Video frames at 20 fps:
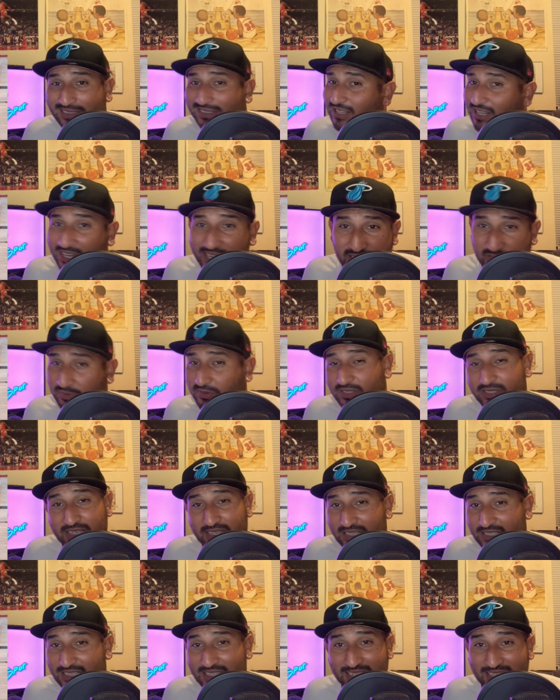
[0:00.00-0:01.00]

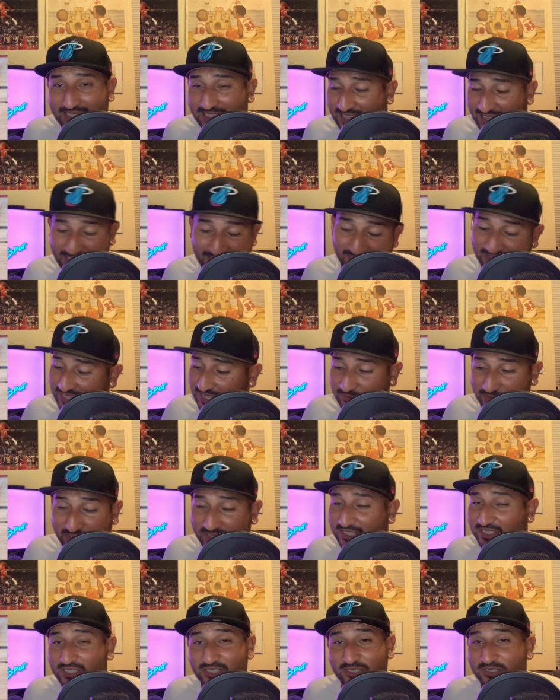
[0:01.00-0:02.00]
100%. I don't think we're gonna
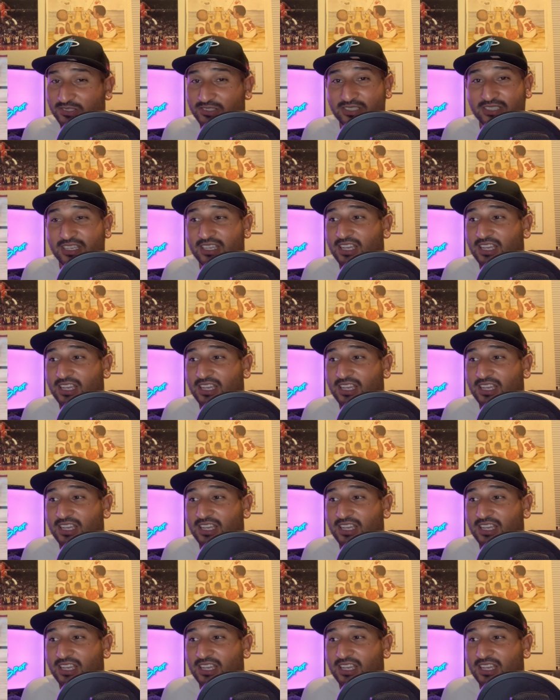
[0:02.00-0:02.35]
lose.